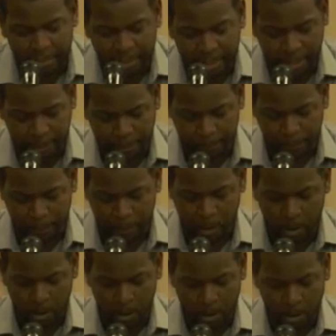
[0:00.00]
him here,
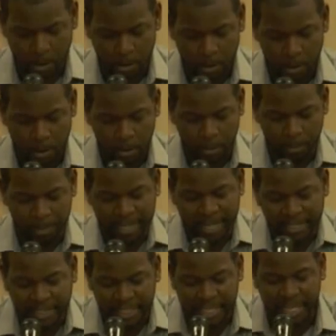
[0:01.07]

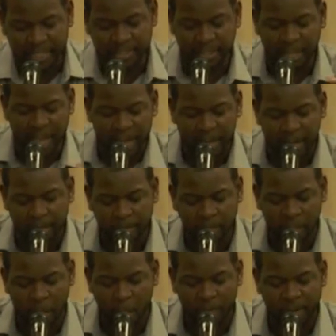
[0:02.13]
because he has let
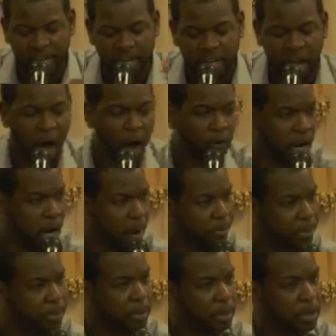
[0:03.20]
himself get caught
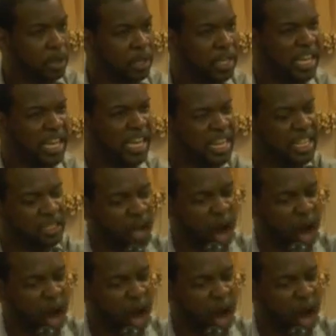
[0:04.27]
up in his